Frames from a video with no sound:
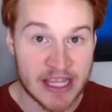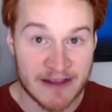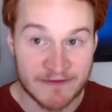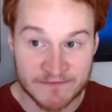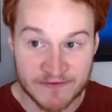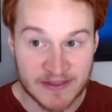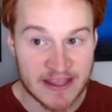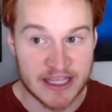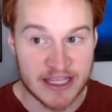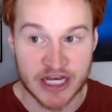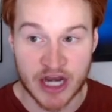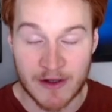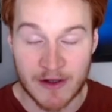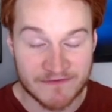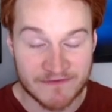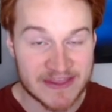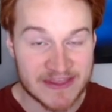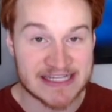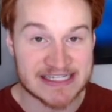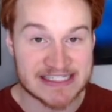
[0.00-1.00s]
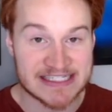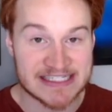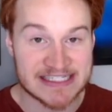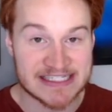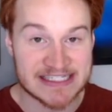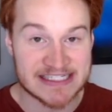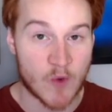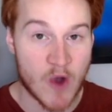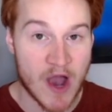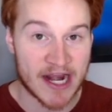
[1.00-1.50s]
if these
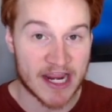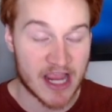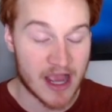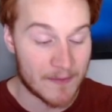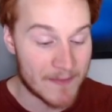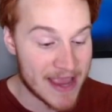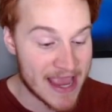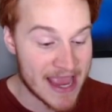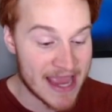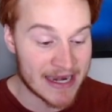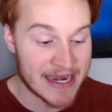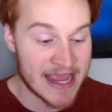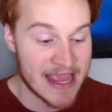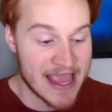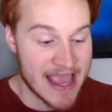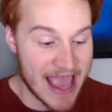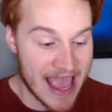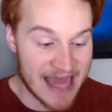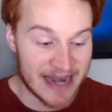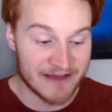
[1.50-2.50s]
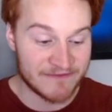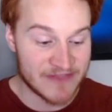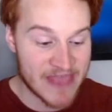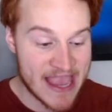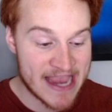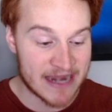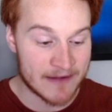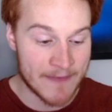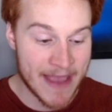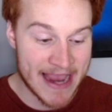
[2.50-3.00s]
teams want to come in and if
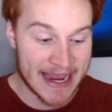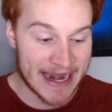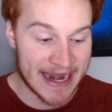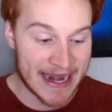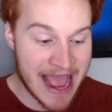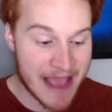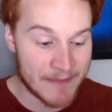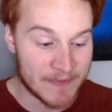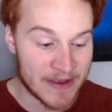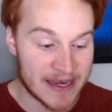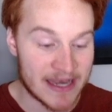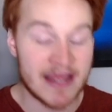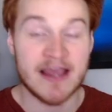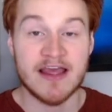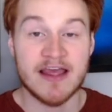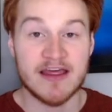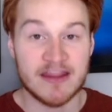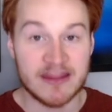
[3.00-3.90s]
they can make it happen,